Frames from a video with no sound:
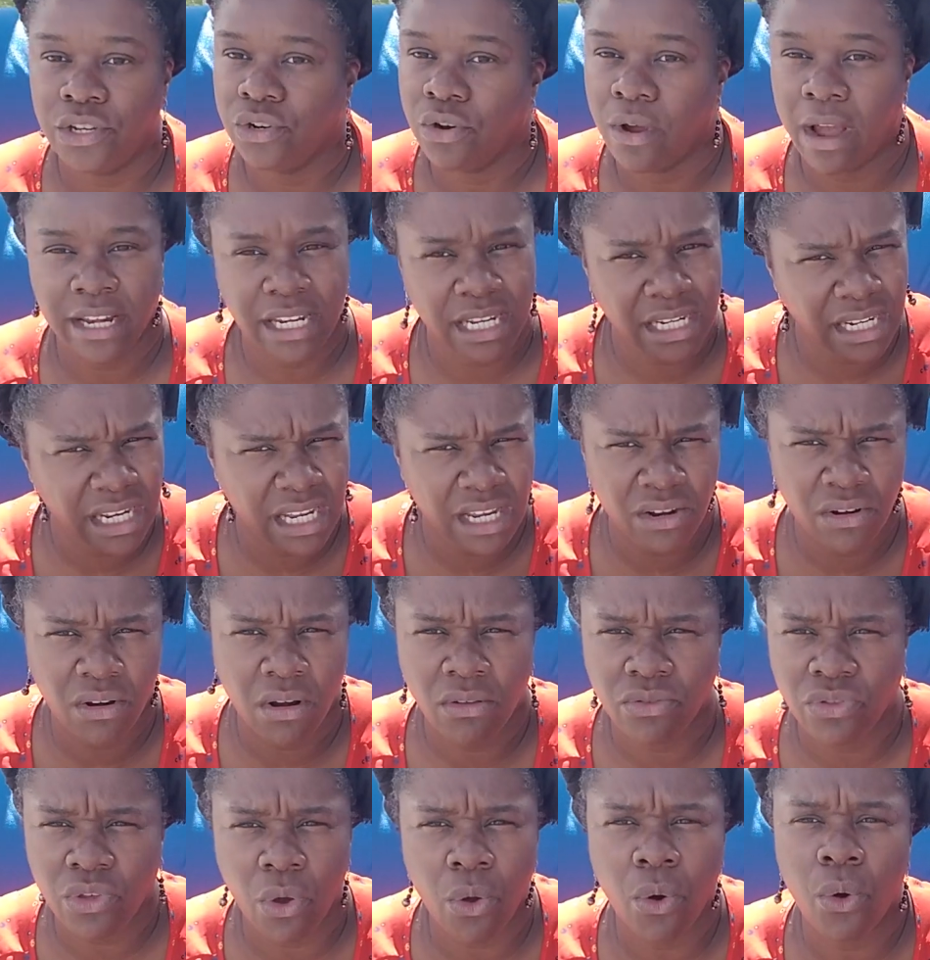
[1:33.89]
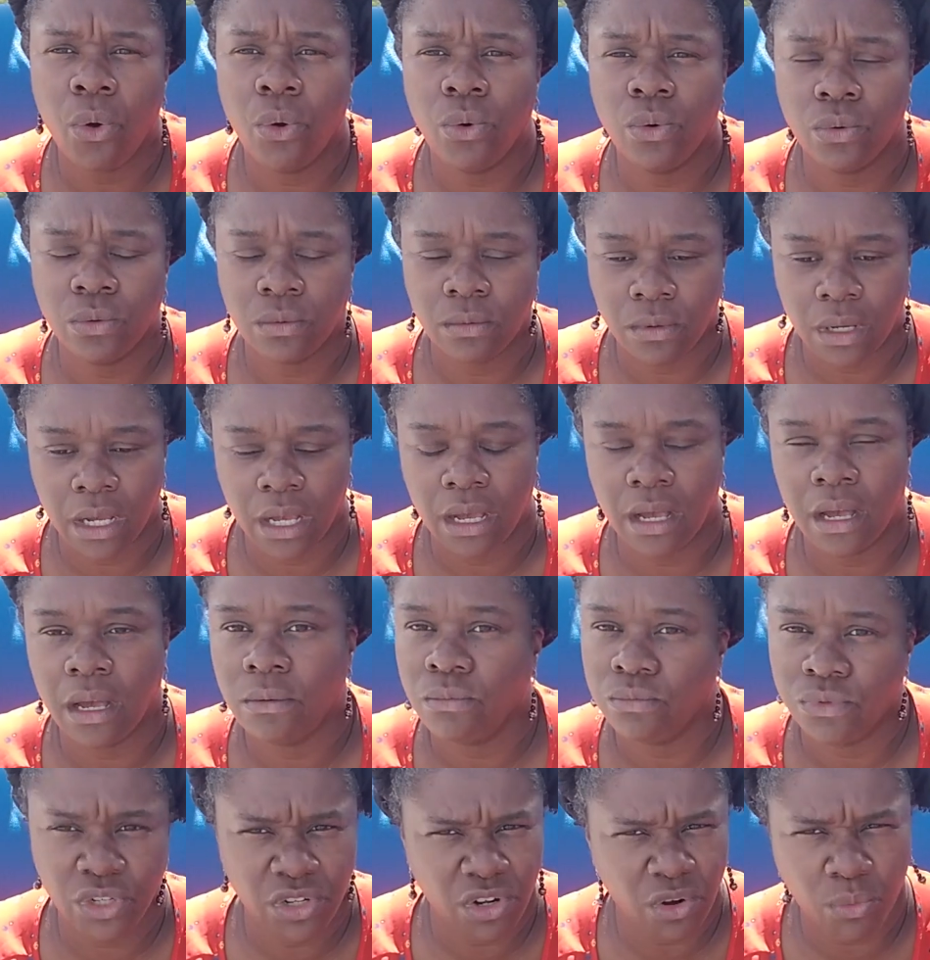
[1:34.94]
I didn't hear the whole
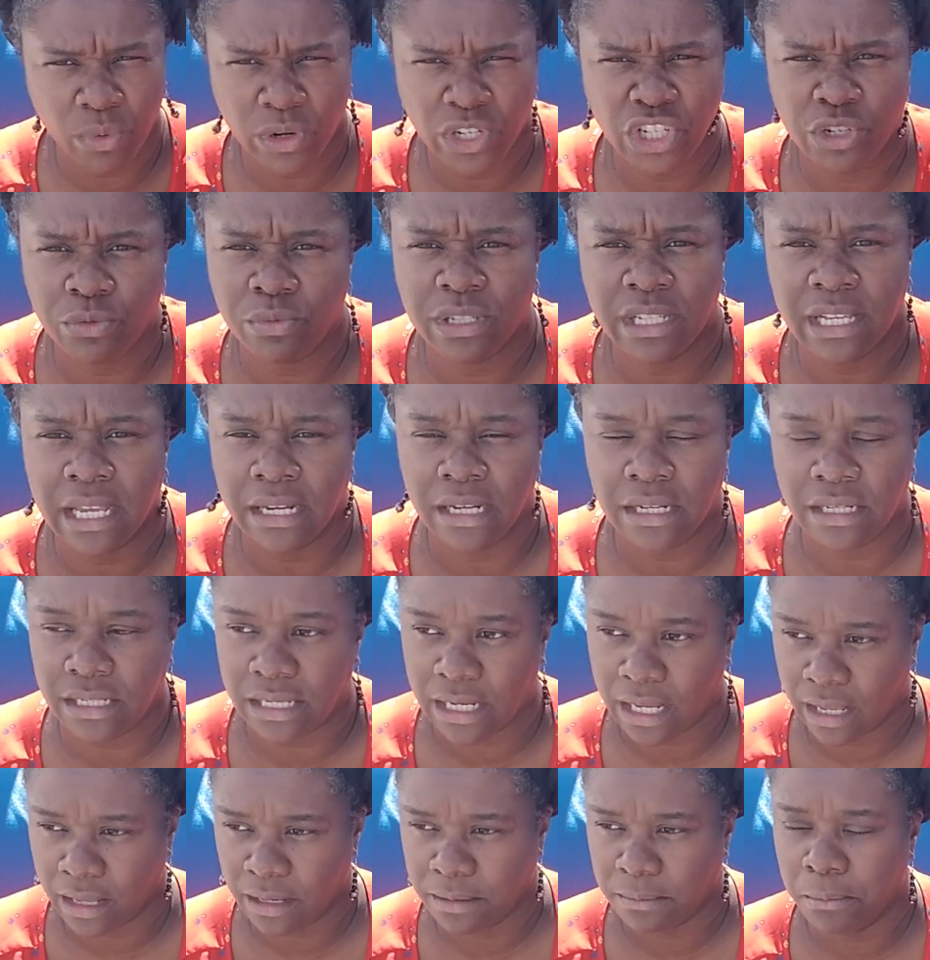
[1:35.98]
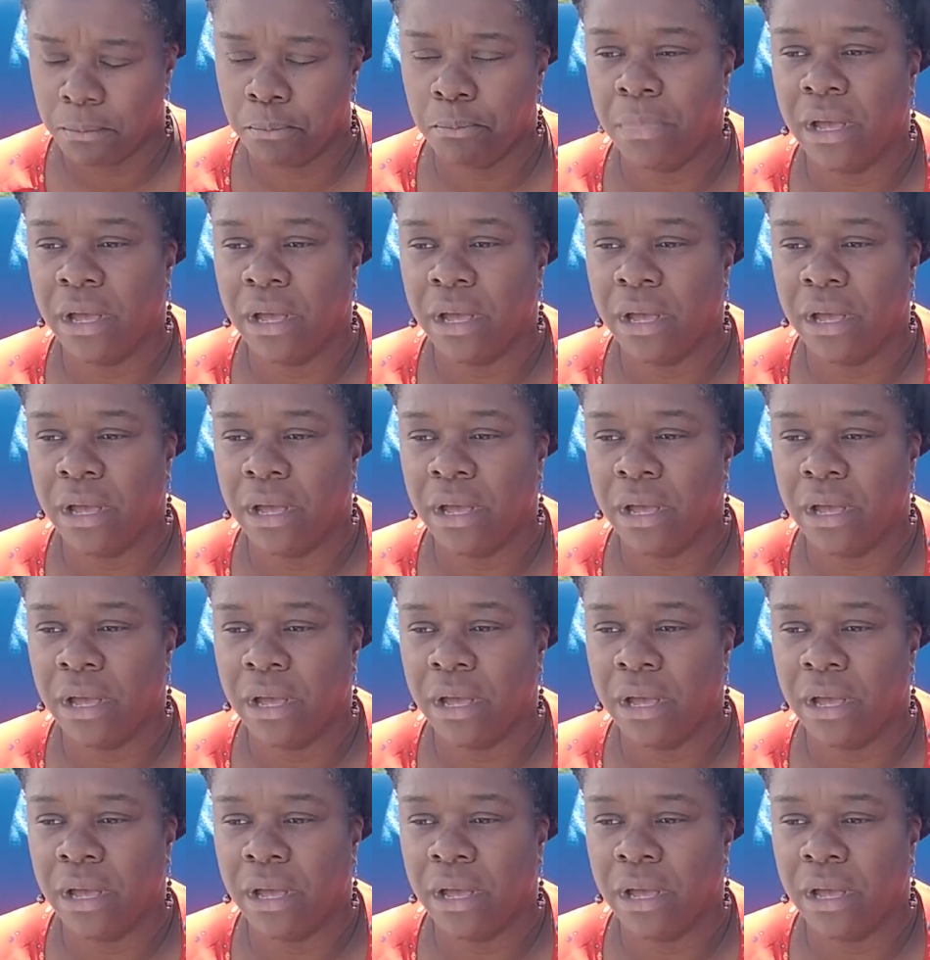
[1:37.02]
what she was getting done.